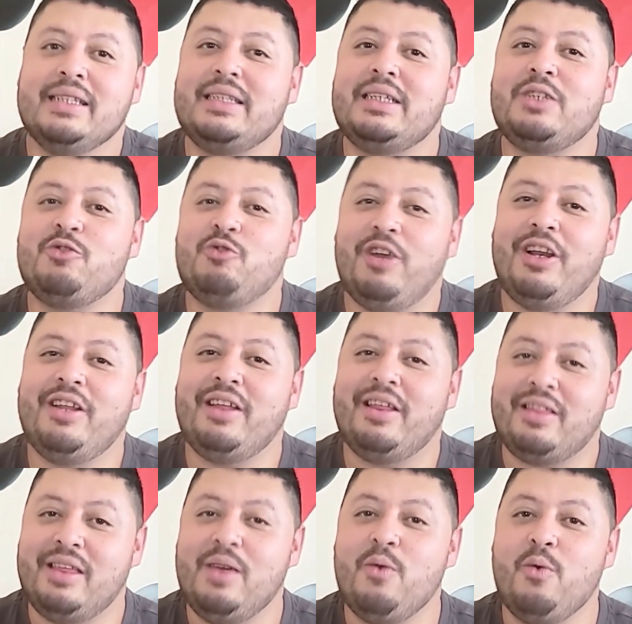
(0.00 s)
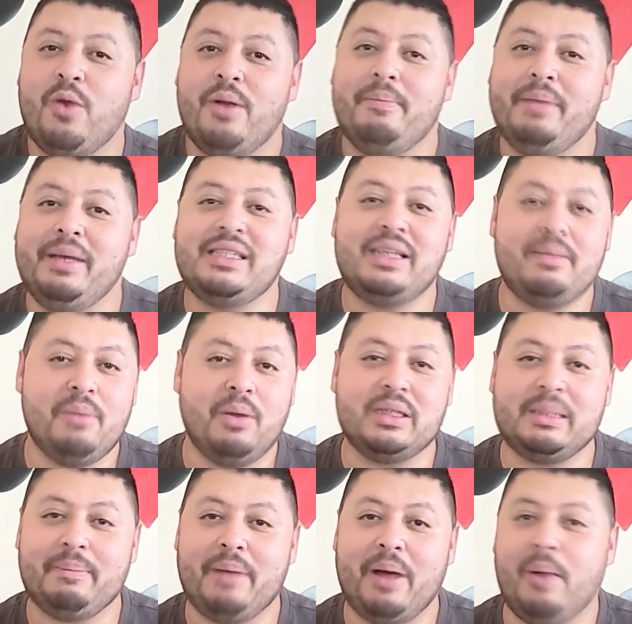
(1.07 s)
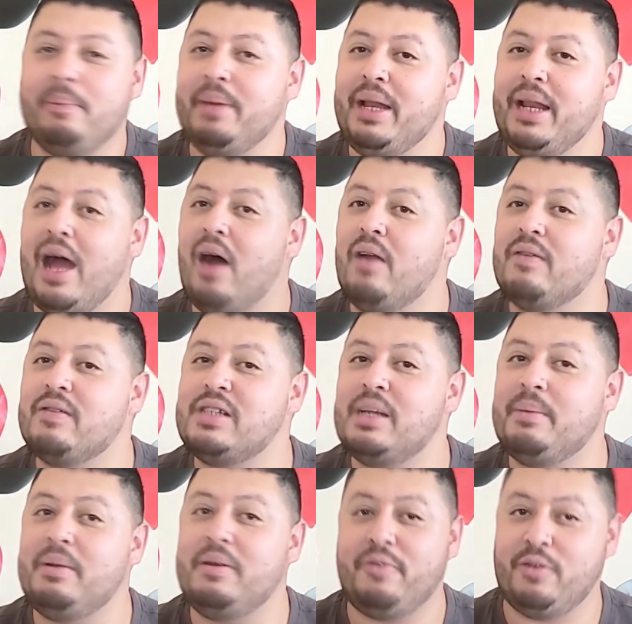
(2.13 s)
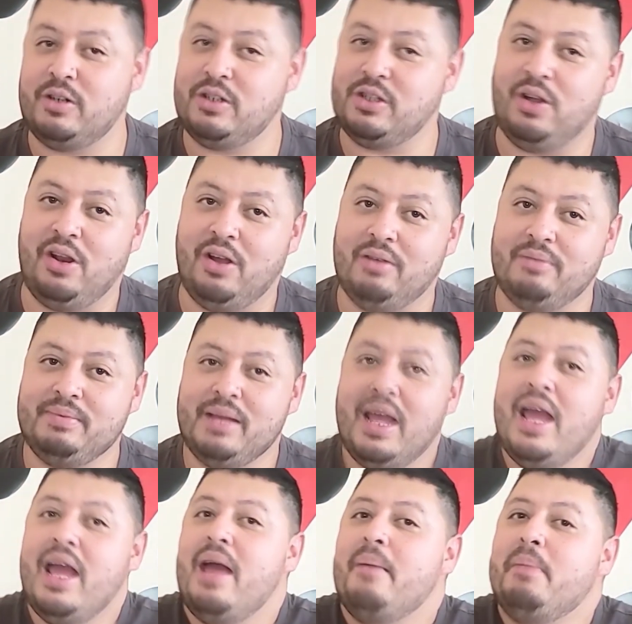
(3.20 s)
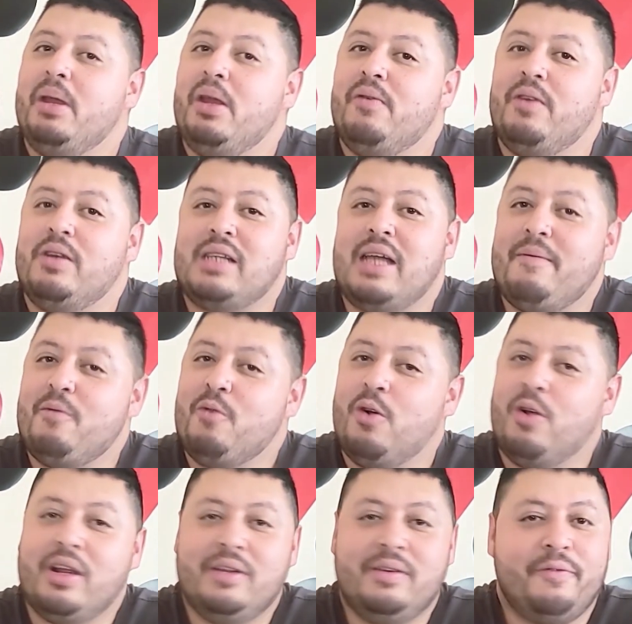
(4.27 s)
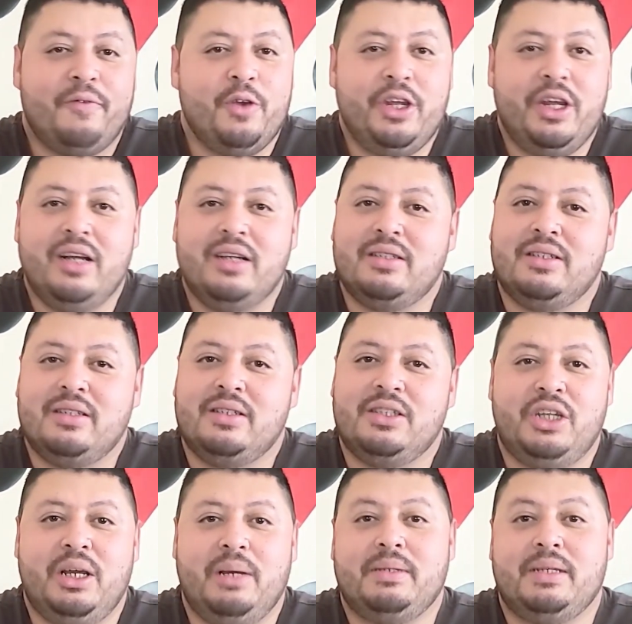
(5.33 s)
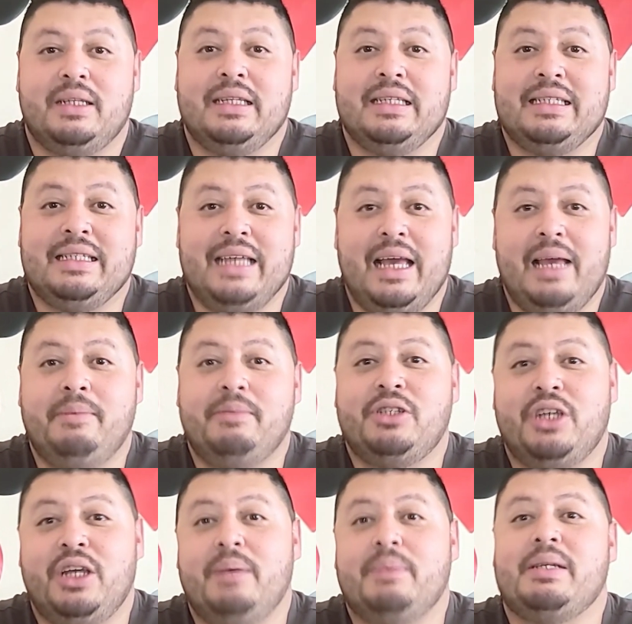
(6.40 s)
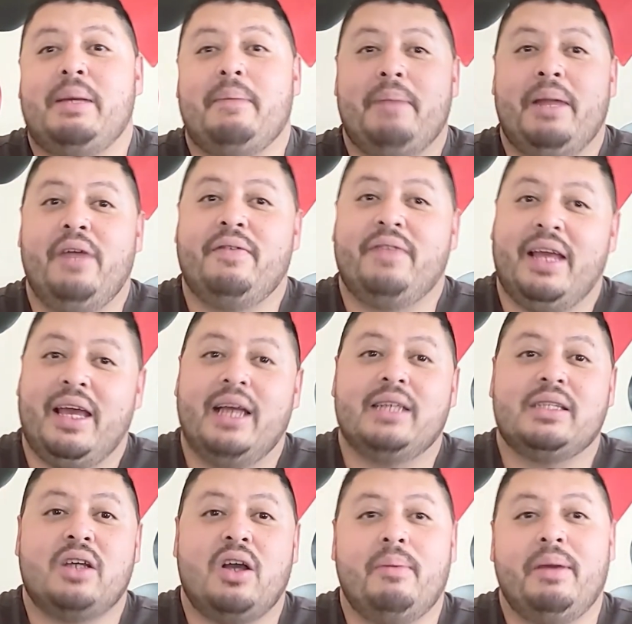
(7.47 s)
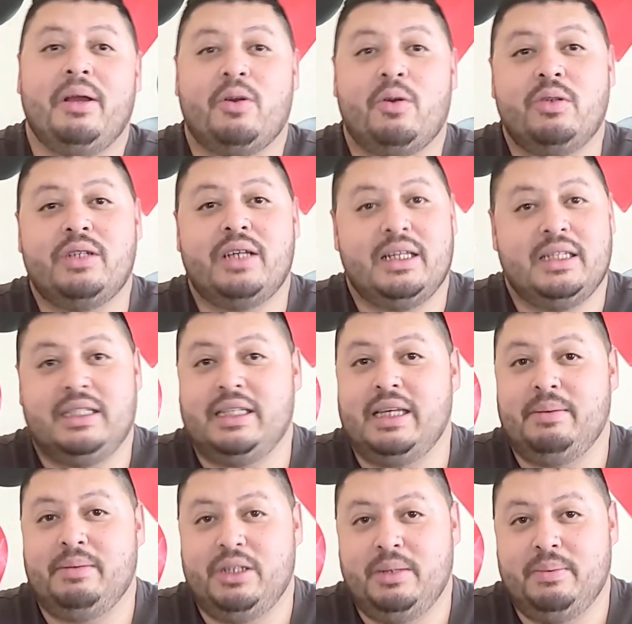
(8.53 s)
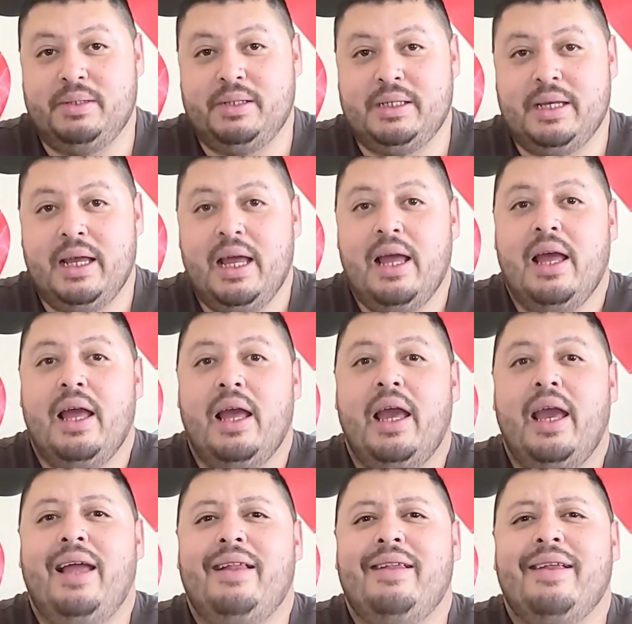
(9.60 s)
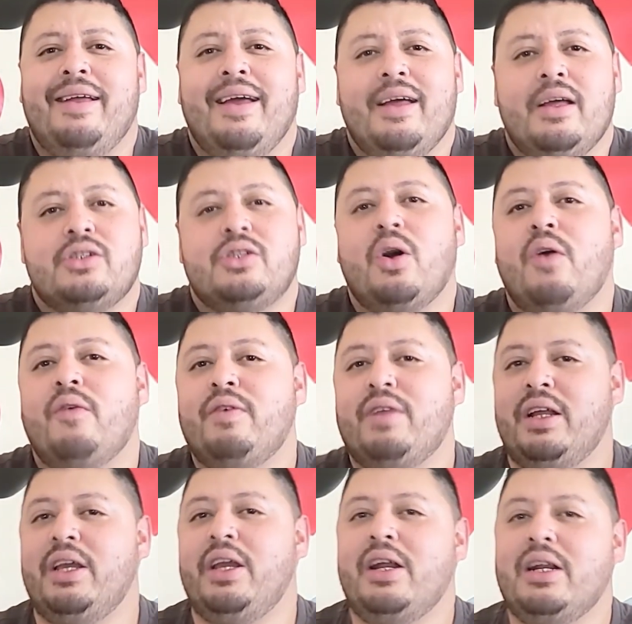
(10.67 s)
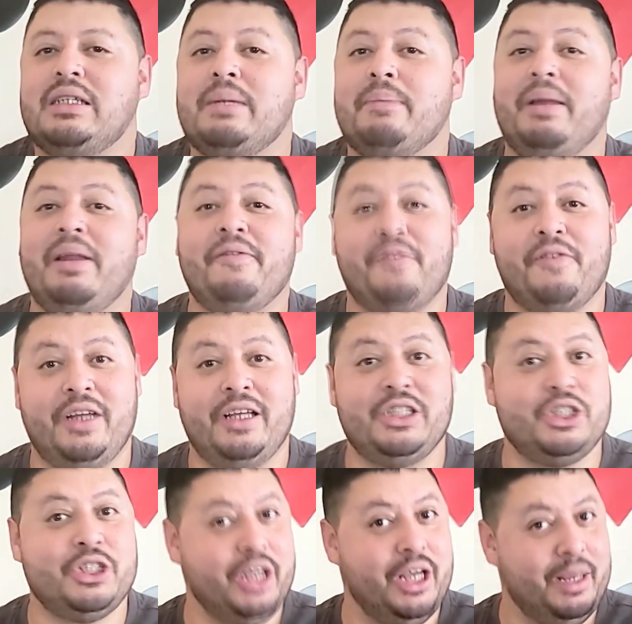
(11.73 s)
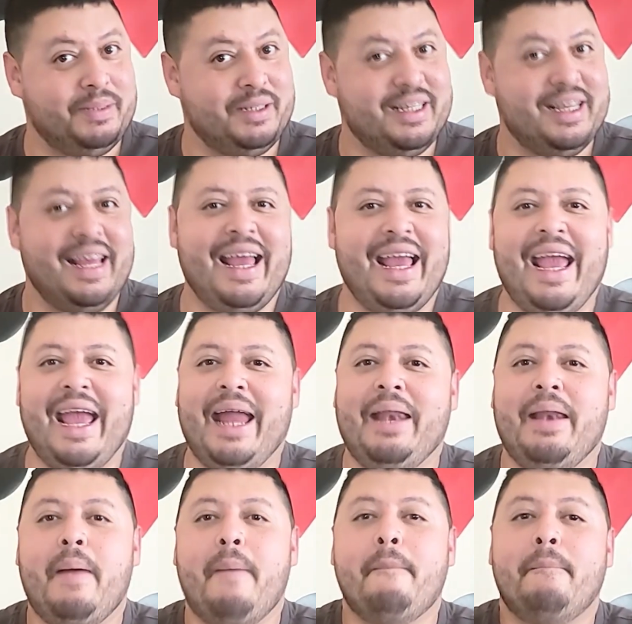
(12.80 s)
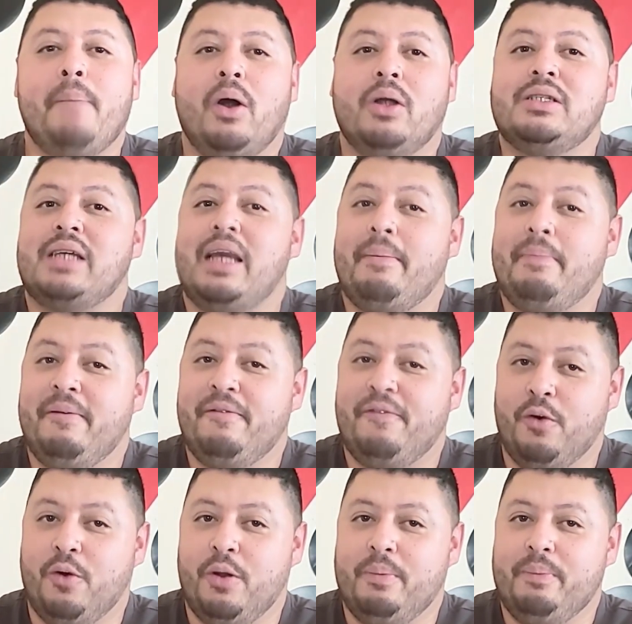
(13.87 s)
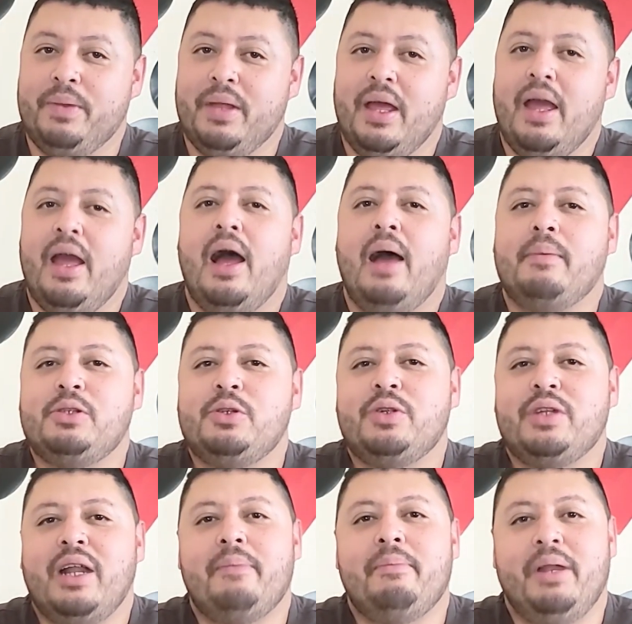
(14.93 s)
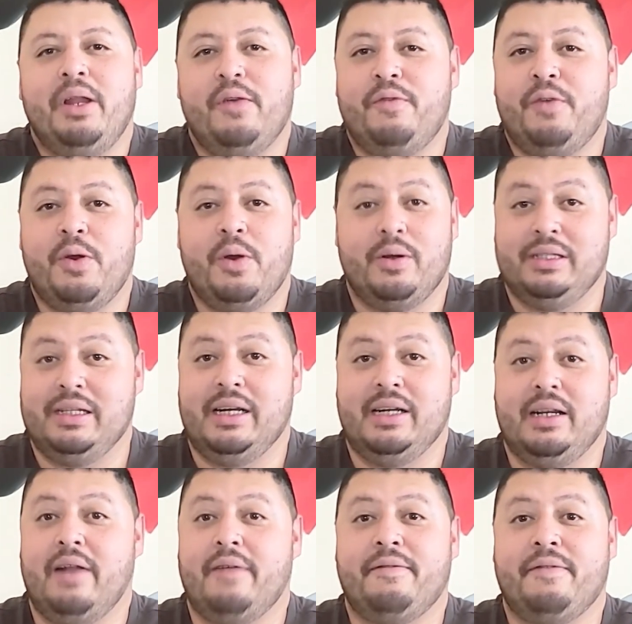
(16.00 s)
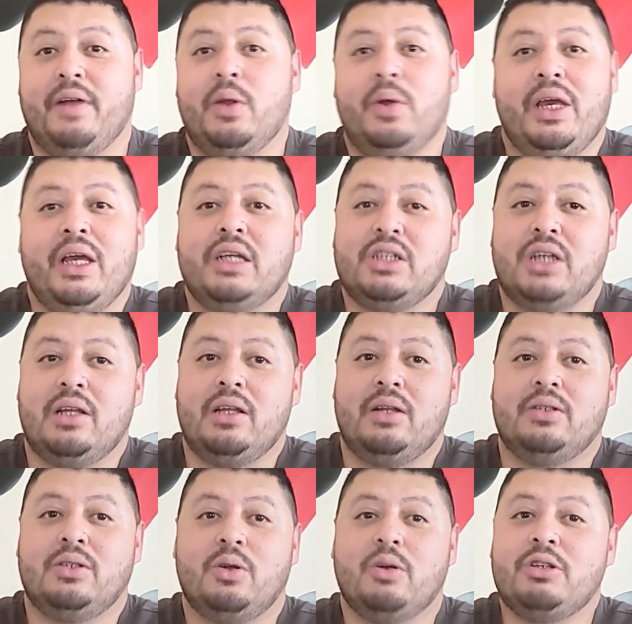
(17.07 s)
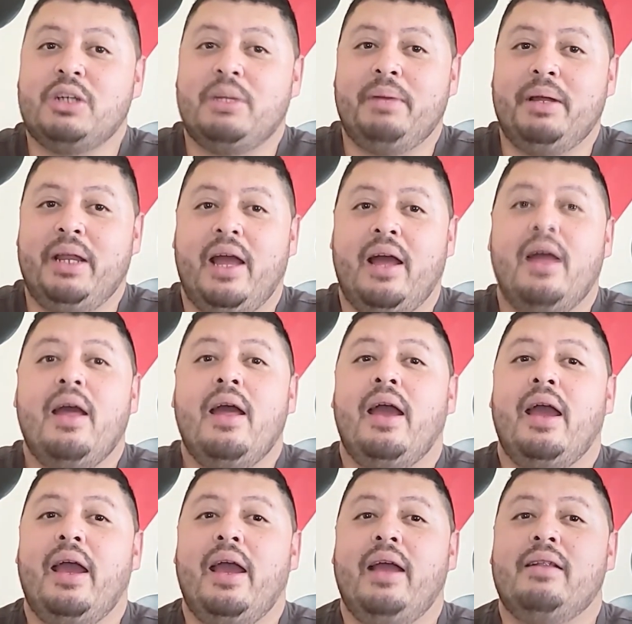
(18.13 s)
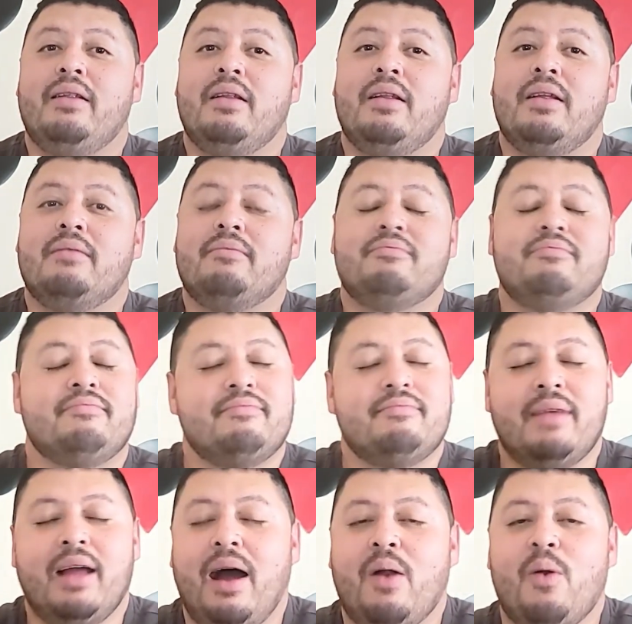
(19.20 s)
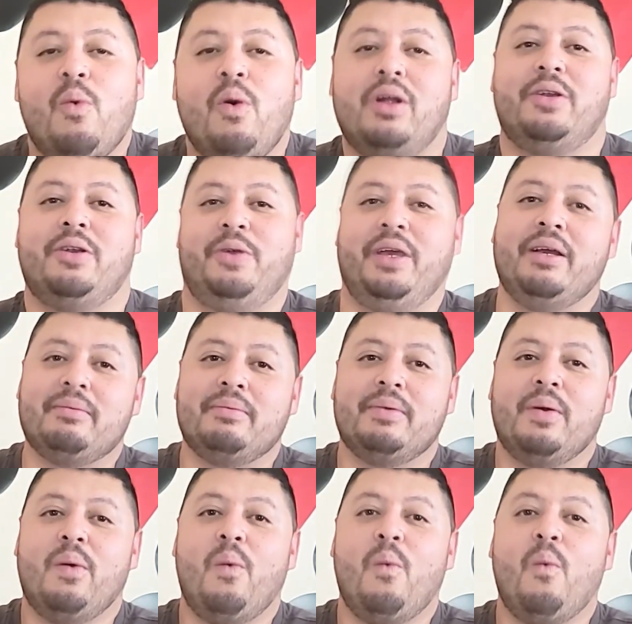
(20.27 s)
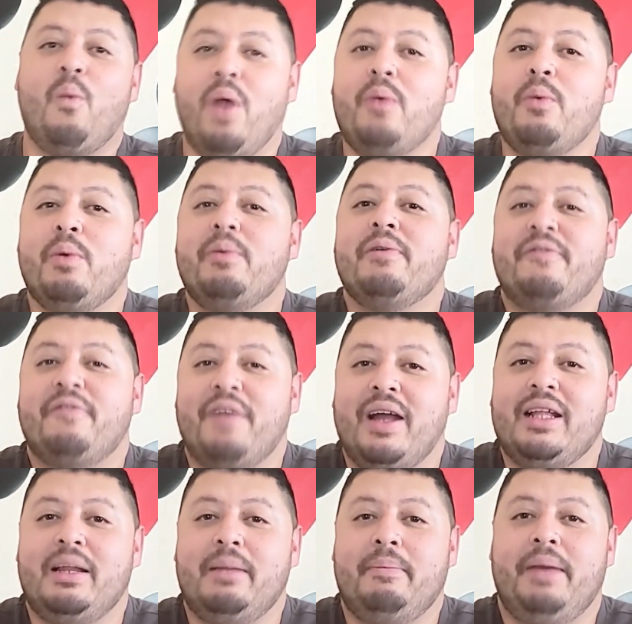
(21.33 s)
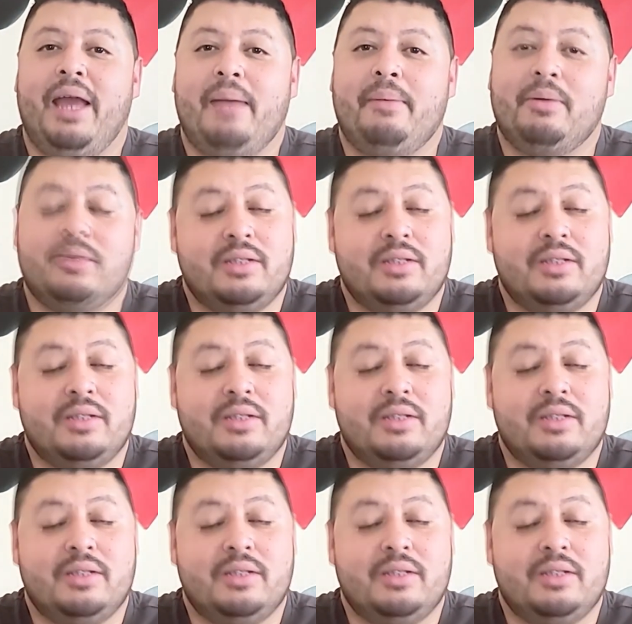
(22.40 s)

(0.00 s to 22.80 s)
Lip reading: This is really the thing we're missing most about being out of service for so long. Many of us have worked for years on ships, on the same ships, and many of the guests come and cruising on the same ships. And so over the years, many friendships and bonds have been formed. I'm sure there are many of you out there that are following each other on social media, and are wondering when we will finally be able to